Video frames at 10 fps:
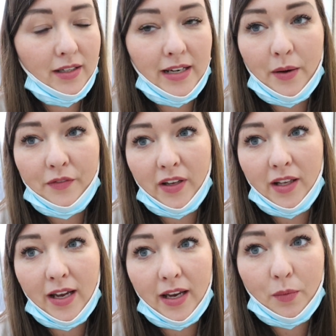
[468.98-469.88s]
now I'm
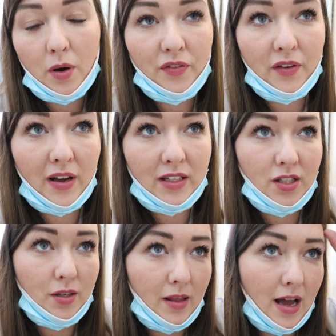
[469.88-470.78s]
feeling like, what if they've had
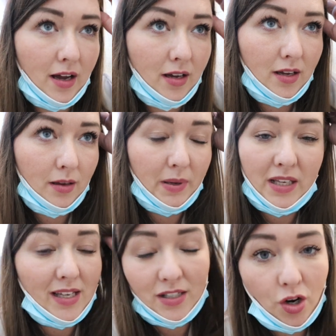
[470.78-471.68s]
to do that?
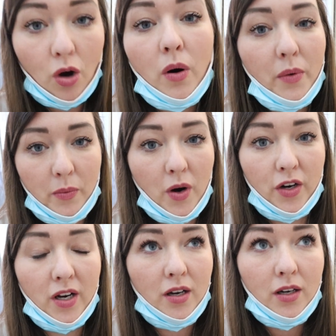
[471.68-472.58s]
Because that's not what we
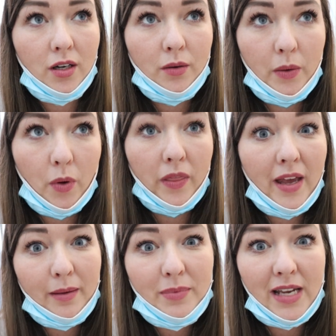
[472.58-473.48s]
want. We want
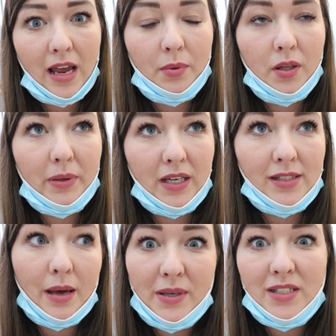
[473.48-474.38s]
the hip stable
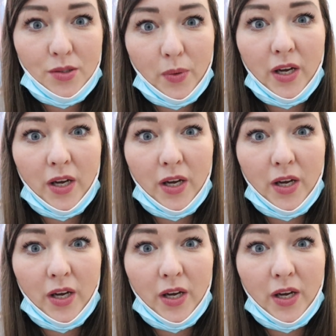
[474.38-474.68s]
because that means it's